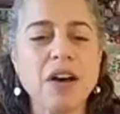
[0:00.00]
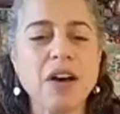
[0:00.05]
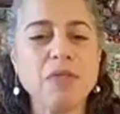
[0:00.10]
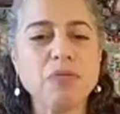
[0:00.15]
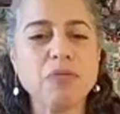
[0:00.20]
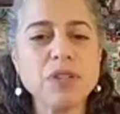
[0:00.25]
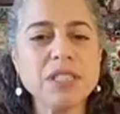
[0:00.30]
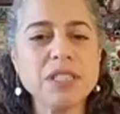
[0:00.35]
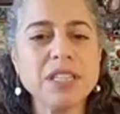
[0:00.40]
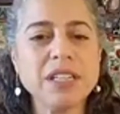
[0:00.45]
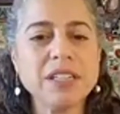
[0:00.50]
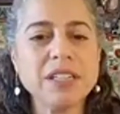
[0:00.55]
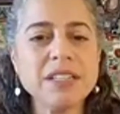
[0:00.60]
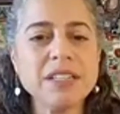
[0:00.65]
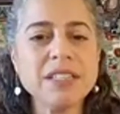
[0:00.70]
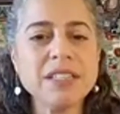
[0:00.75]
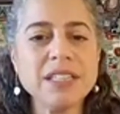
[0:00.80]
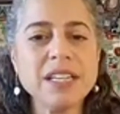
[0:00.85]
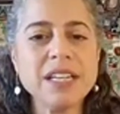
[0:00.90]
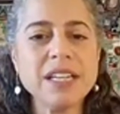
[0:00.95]
of
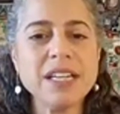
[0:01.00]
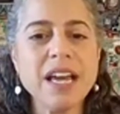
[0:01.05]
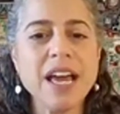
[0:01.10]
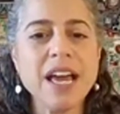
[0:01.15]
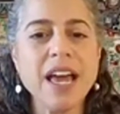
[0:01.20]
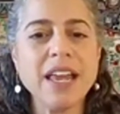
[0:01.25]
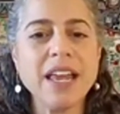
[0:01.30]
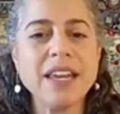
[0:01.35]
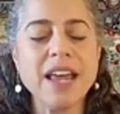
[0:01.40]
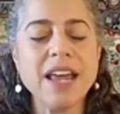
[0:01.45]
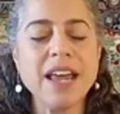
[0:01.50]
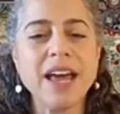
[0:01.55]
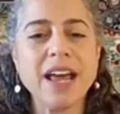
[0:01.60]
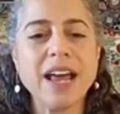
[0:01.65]
resiliency and